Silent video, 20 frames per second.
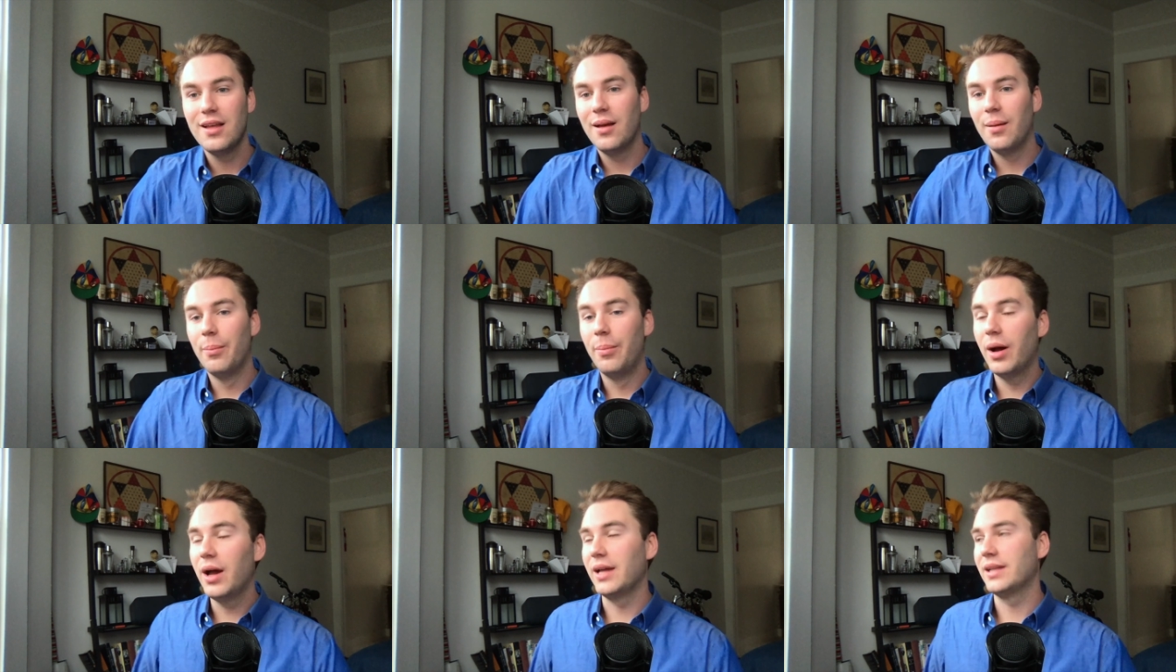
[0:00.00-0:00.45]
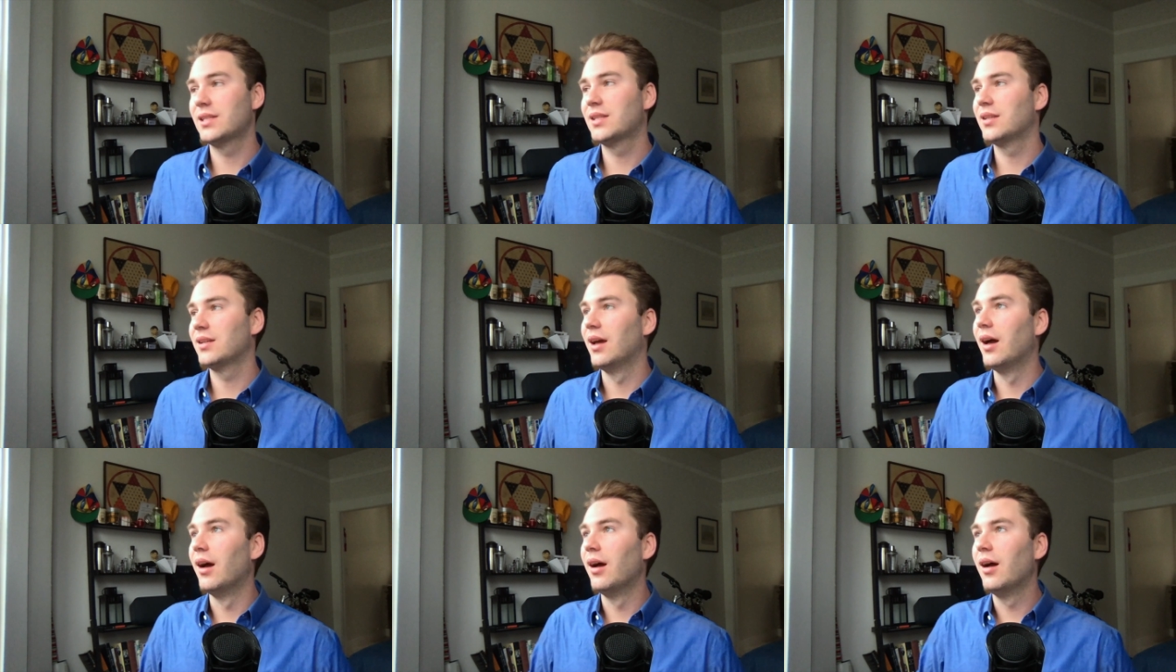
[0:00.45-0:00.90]
But
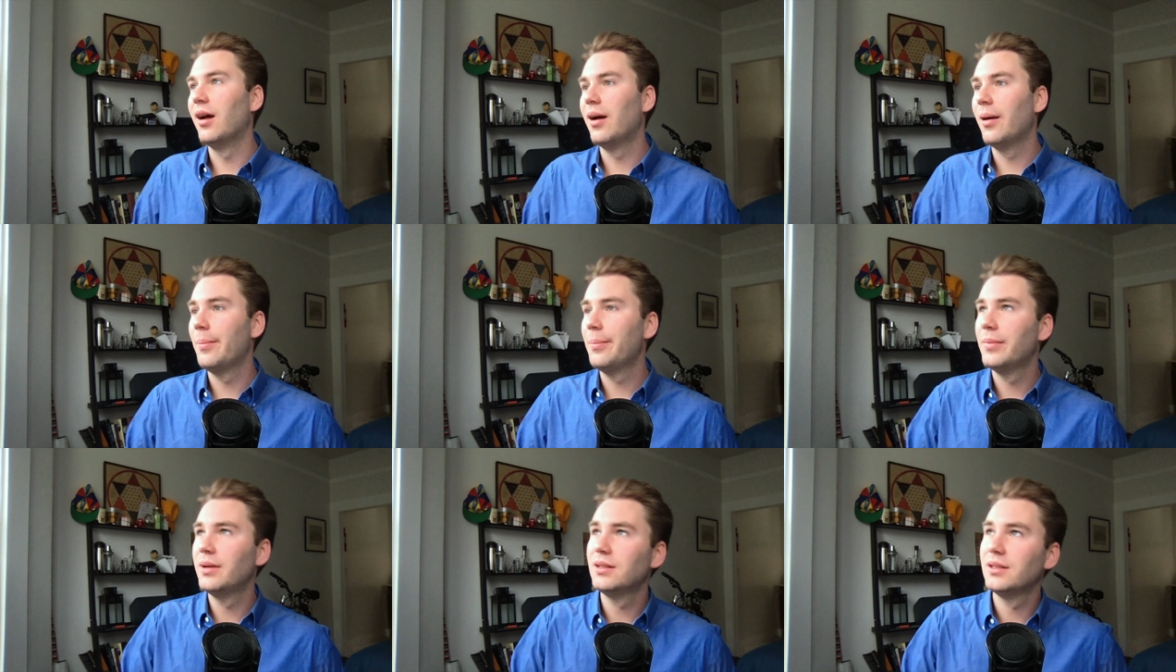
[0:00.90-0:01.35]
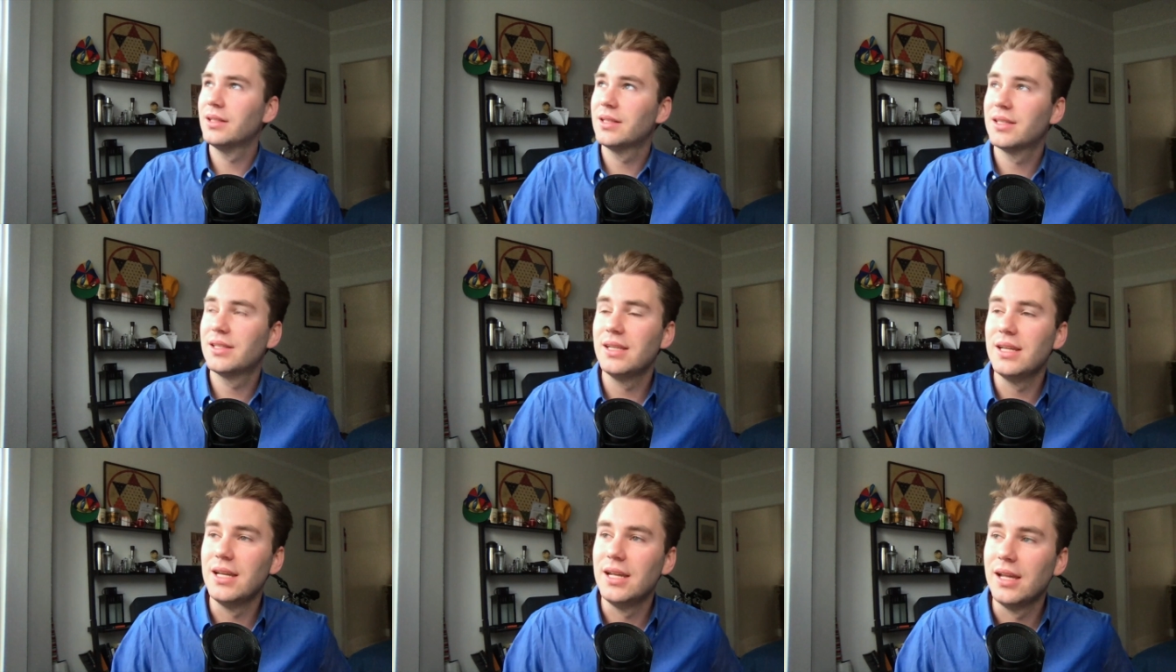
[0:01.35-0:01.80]
let's
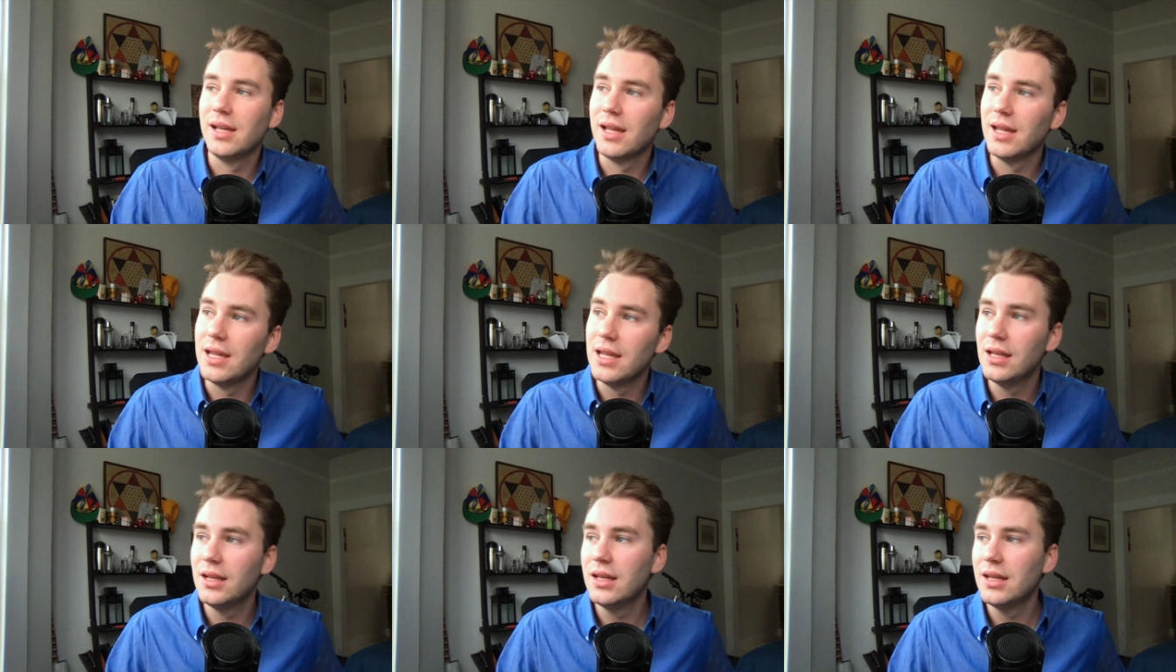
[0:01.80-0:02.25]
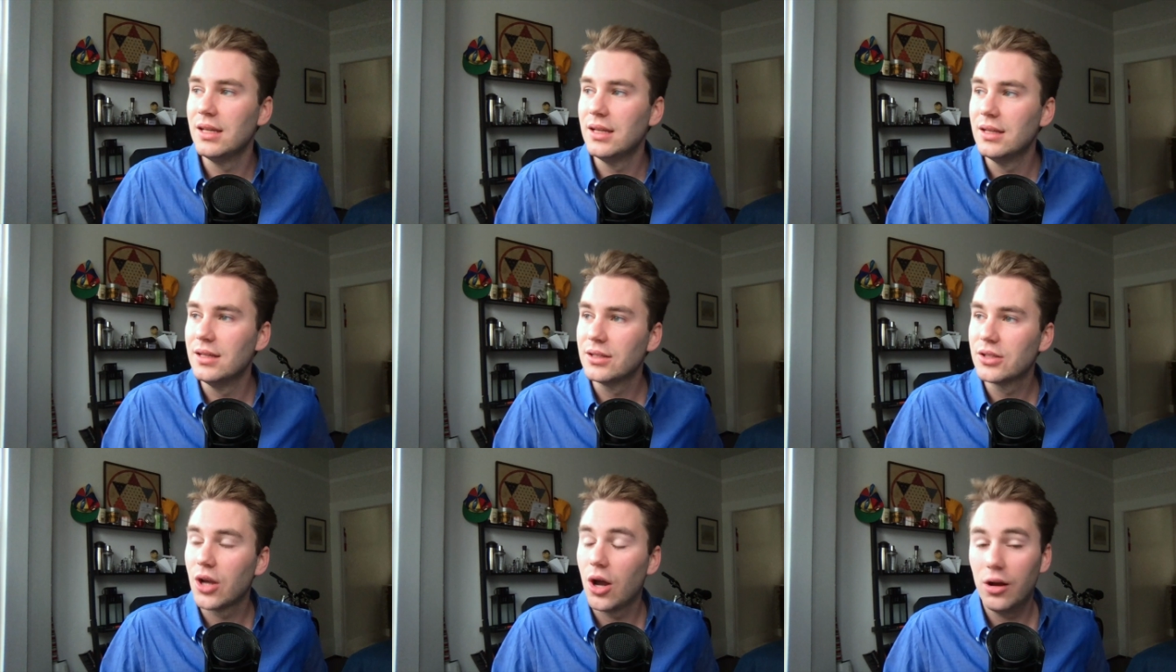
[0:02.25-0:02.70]
see. It
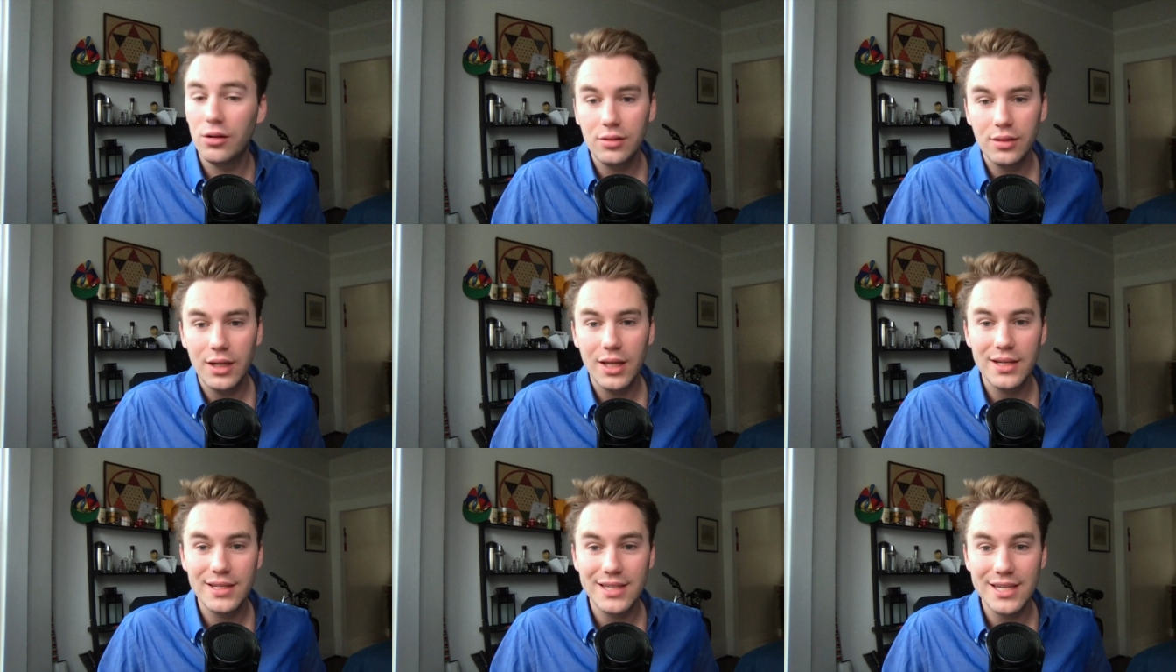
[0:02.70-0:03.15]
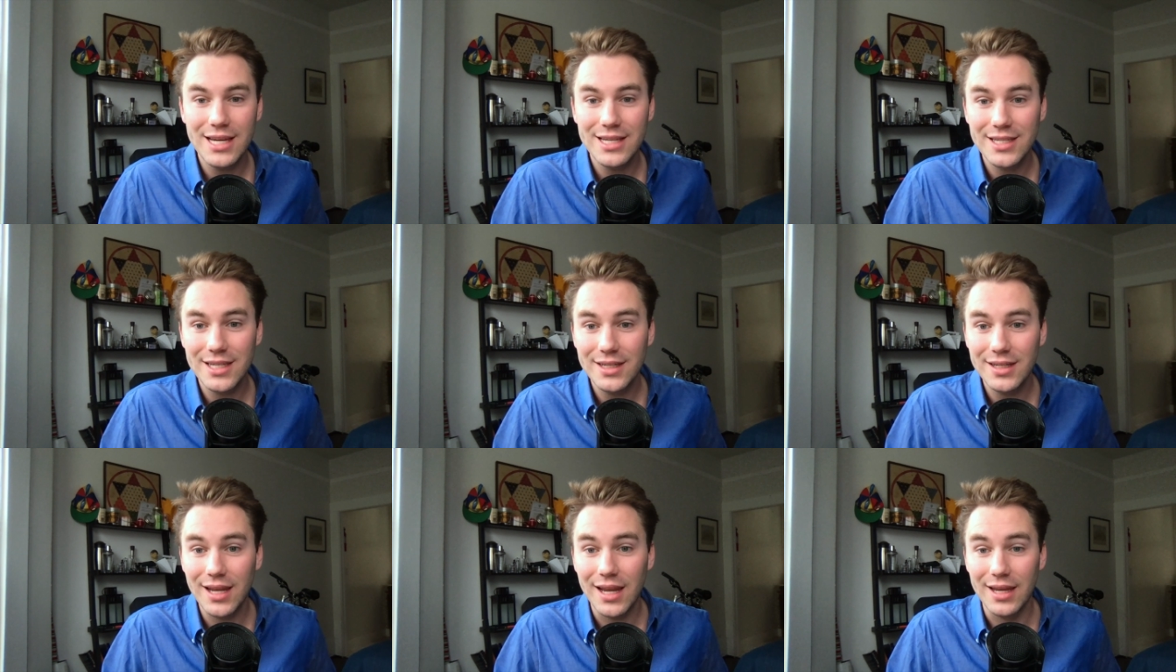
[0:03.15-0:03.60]
is holiday
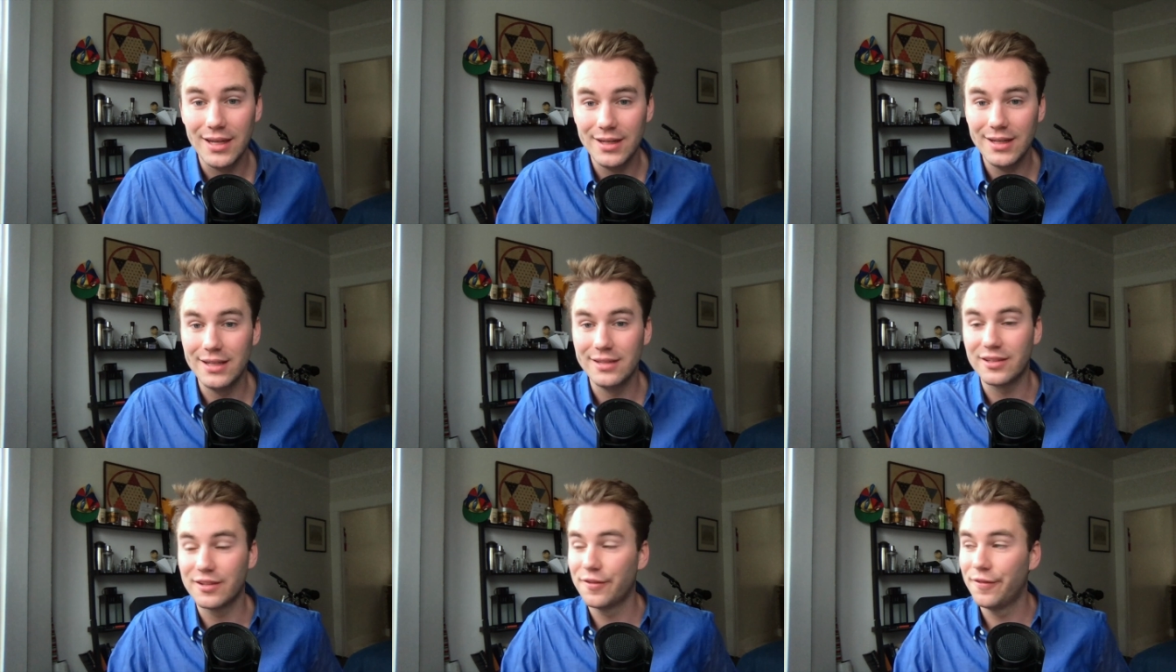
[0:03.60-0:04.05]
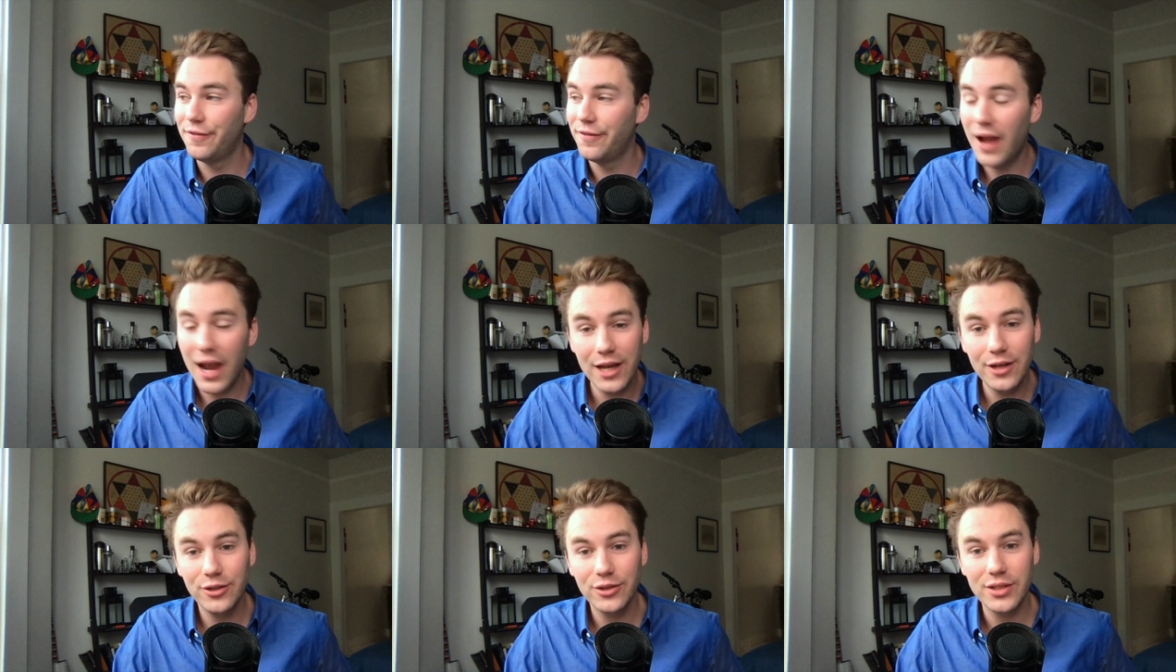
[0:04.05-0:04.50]
season. It is
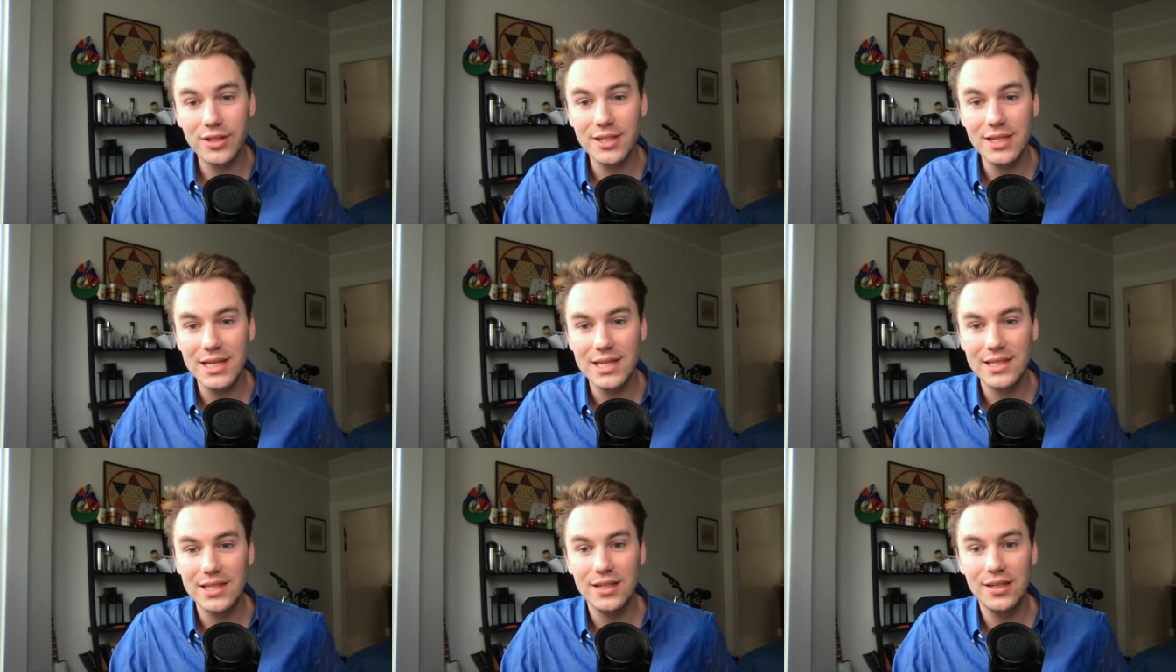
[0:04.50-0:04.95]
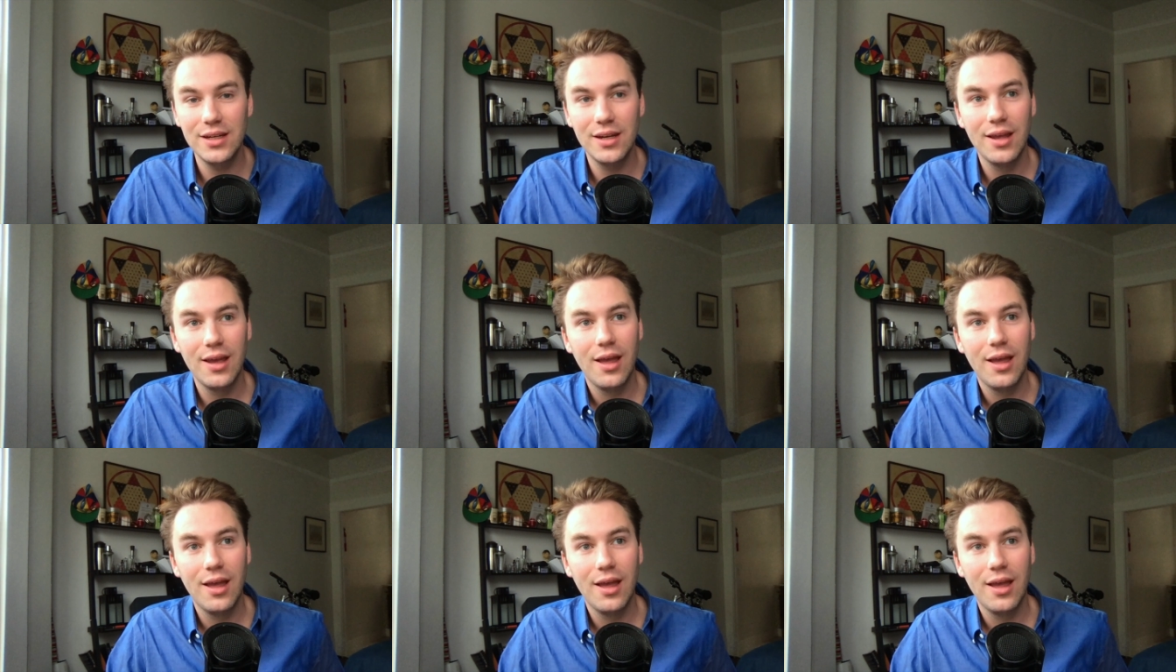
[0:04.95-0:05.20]
final season.